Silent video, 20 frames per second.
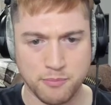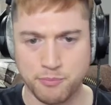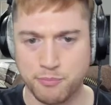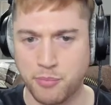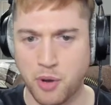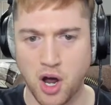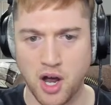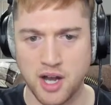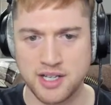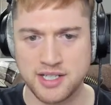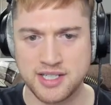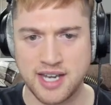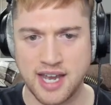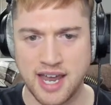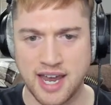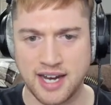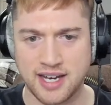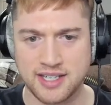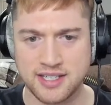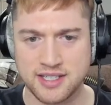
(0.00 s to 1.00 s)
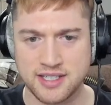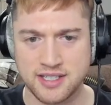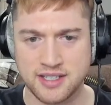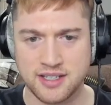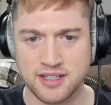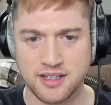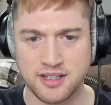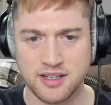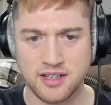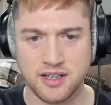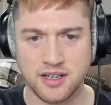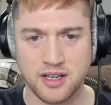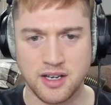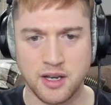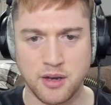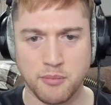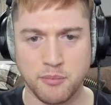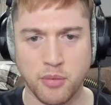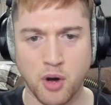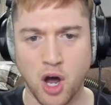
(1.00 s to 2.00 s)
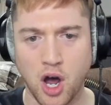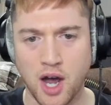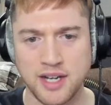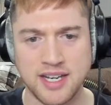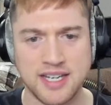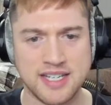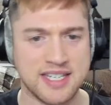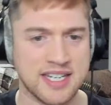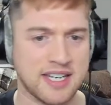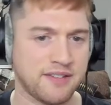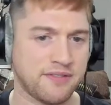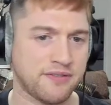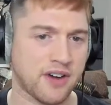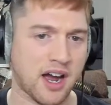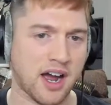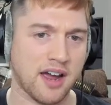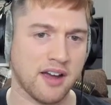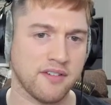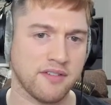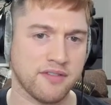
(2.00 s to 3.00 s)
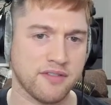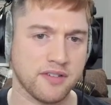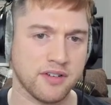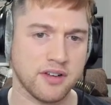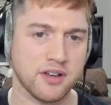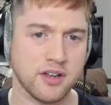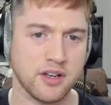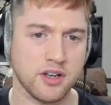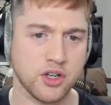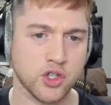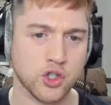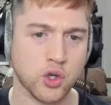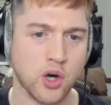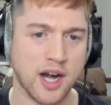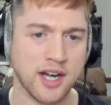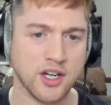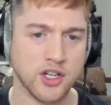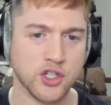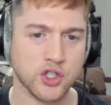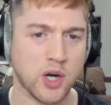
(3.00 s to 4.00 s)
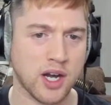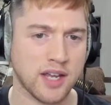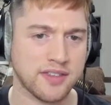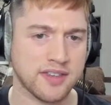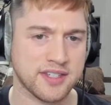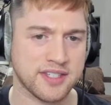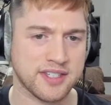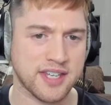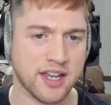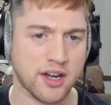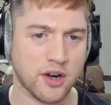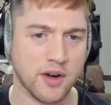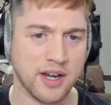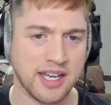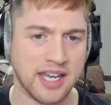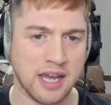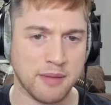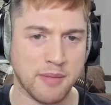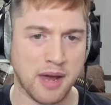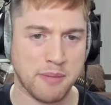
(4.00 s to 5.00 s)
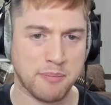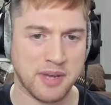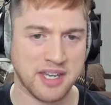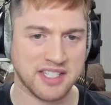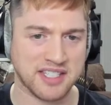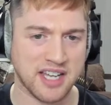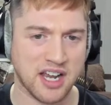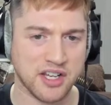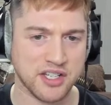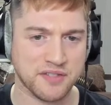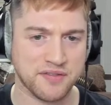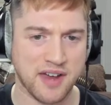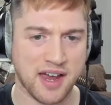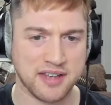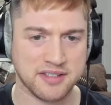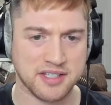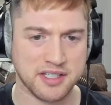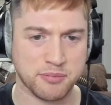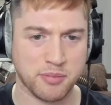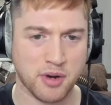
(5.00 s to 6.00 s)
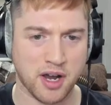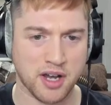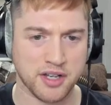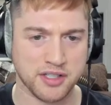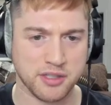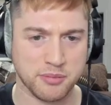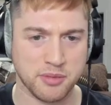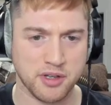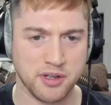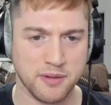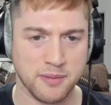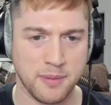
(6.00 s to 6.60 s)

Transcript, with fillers: Pawn takes, pawn to d5, trying to strike the center and get my pieces out as fast as possible.